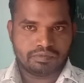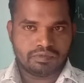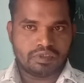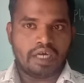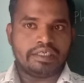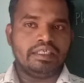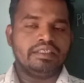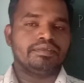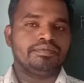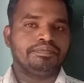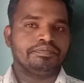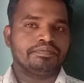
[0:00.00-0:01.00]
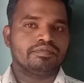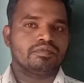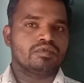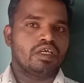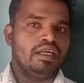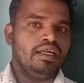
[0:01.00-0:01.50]
Got it?
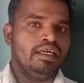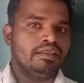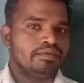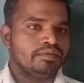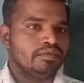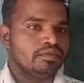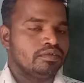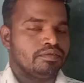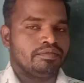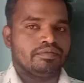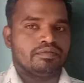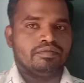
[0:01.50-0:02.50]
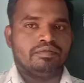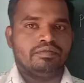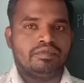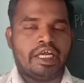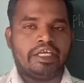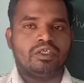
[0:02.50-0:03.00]
Clear?
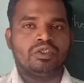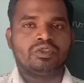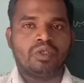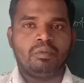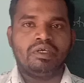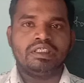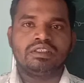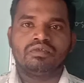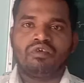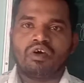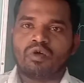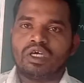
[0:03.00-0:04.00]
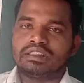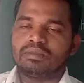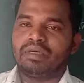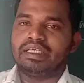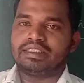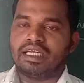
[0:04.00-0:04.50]
Thank you so much for watching
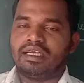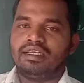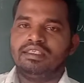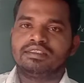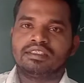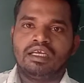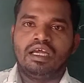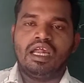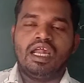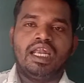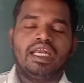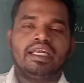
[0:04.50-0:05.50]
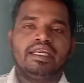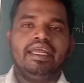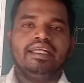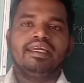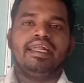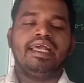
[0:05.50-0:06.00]
my channels, and
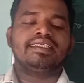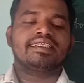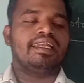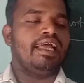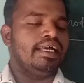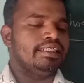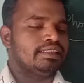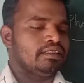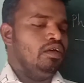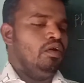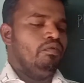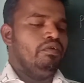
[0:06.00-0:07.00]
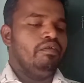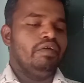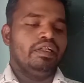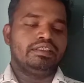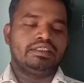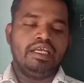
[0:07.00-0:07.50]
in the next class we
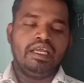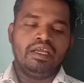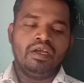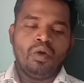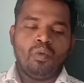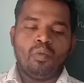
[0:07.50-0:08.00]
will see